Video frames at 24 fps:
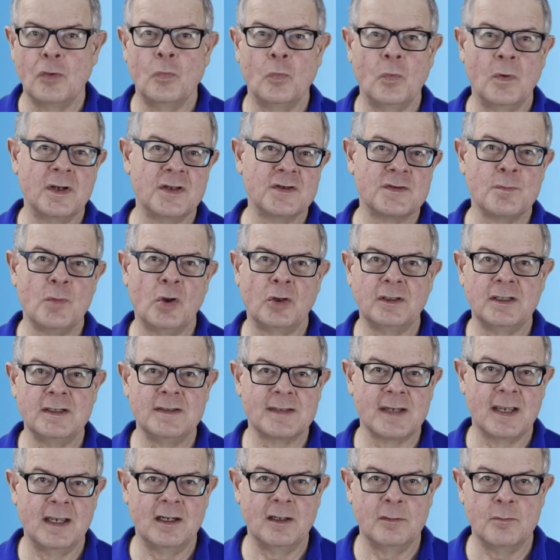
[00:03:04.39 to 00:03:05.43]
What does
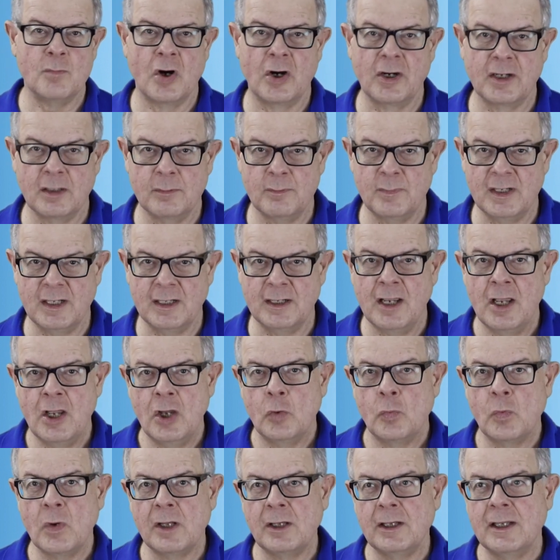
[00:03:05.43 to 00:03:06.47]
multi-sided market mean?
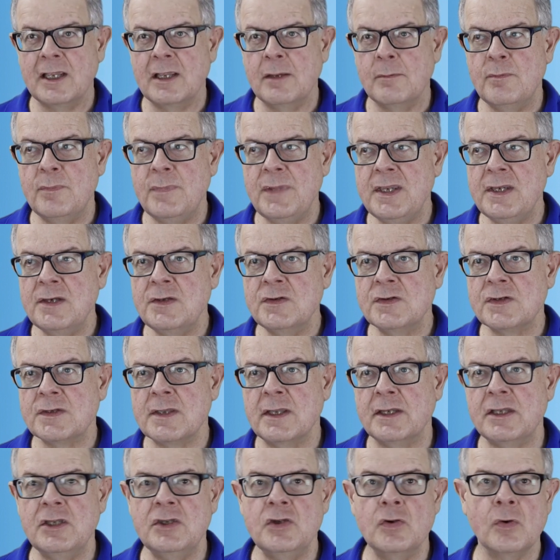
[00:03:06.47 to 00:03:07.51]
Well, it means
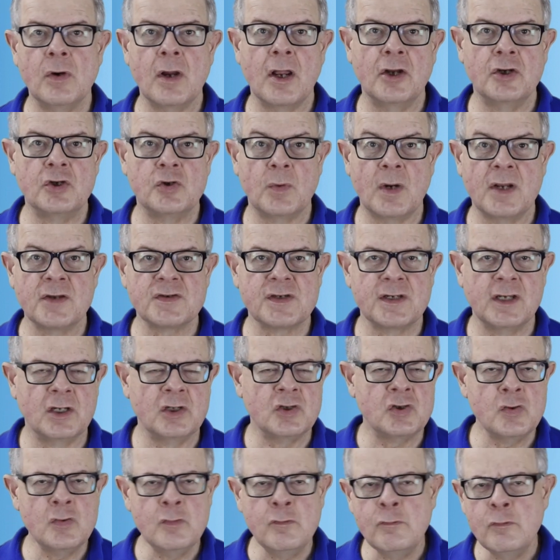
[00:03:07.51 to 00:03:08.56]
that you're addressing
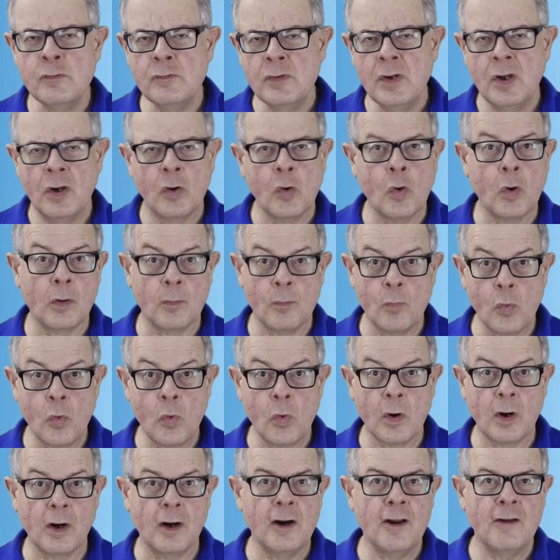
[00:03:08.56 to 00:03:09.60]
two or
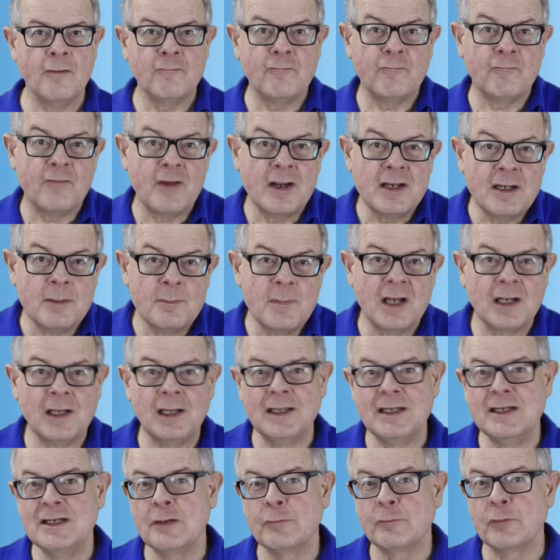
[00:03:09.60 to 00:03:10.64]
more
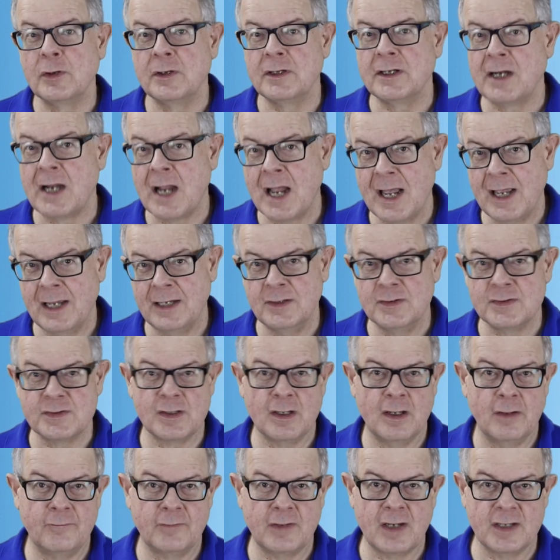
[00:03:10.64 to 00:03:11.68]
fundamentally different
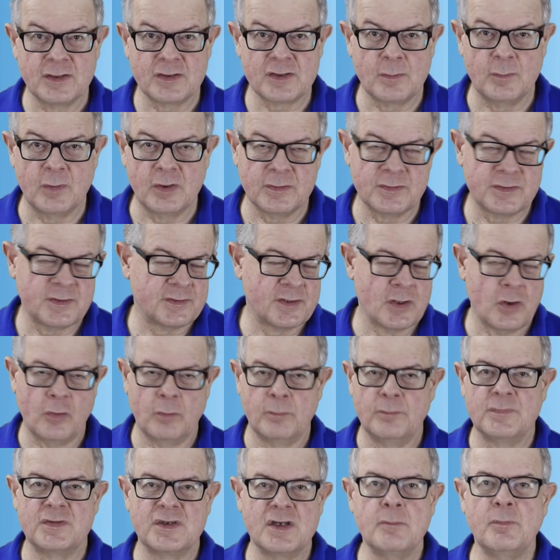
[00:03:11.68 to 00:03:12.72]
kinds of customers.
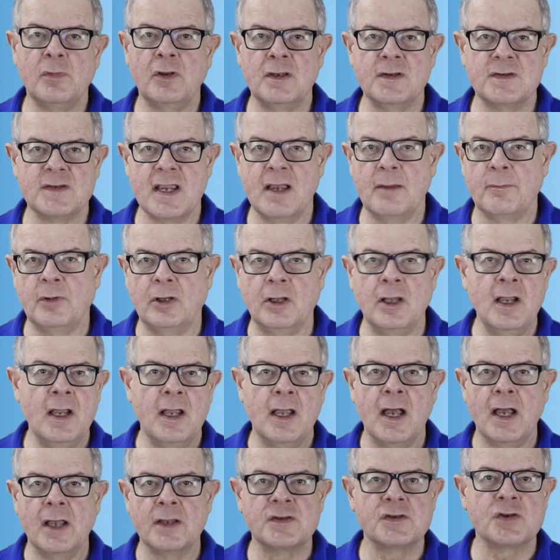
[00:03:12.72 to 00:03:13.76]
So, simple example,
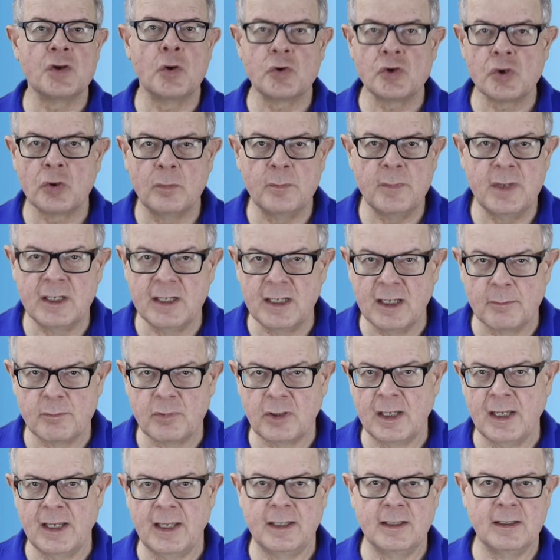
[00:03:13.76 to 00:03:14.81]
a social media
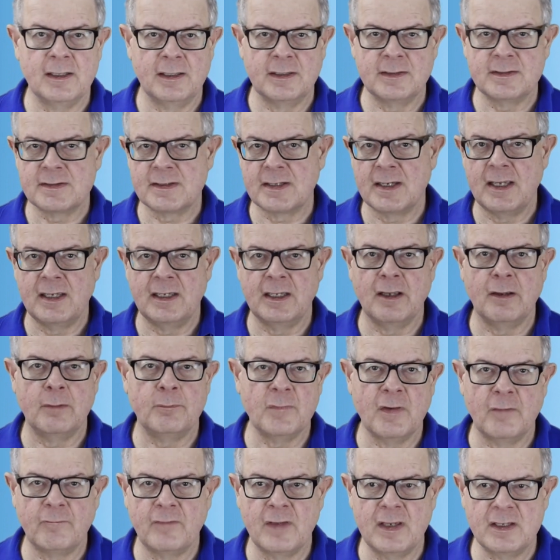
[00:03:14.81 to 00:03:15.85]
play, let's say a
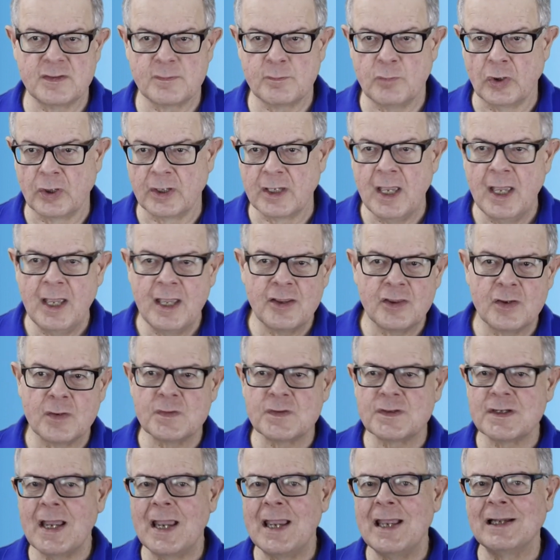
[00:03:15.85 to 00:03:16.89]
Facebook.
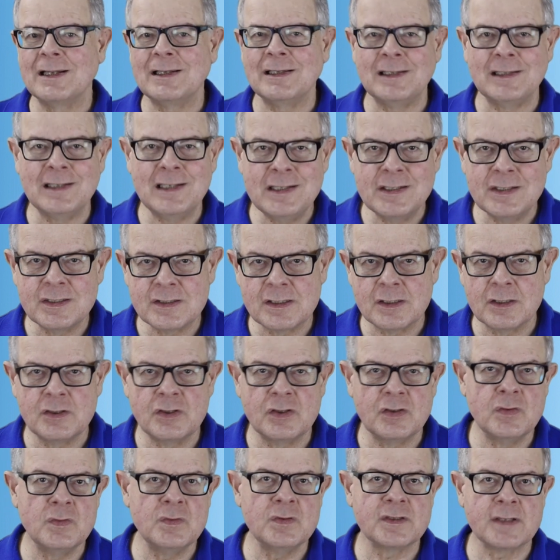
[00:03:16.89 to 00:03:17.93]
There's at least
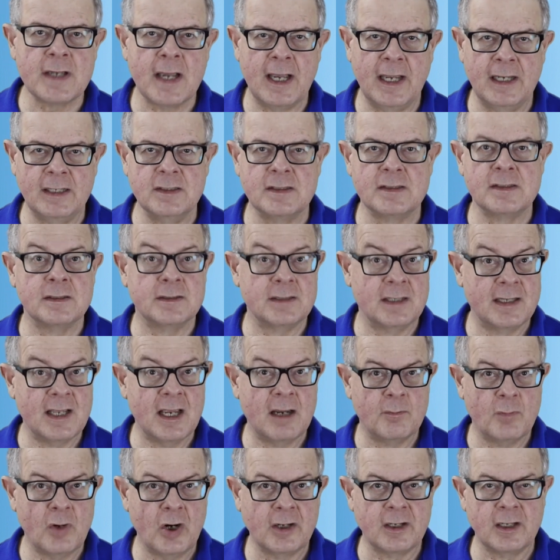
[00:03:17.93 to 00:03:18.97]
two sides to
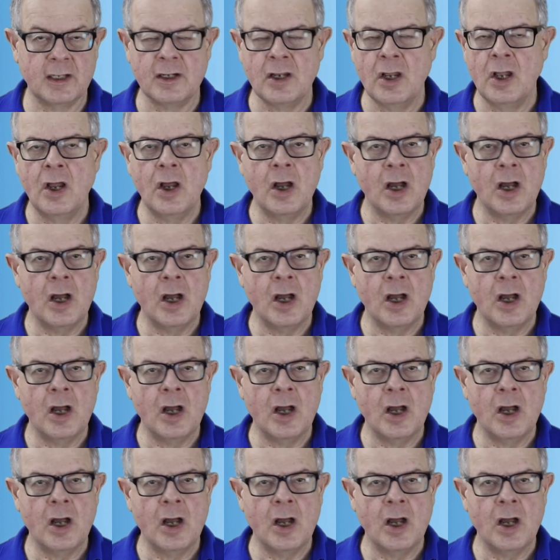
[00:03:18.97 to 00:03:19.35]
that market.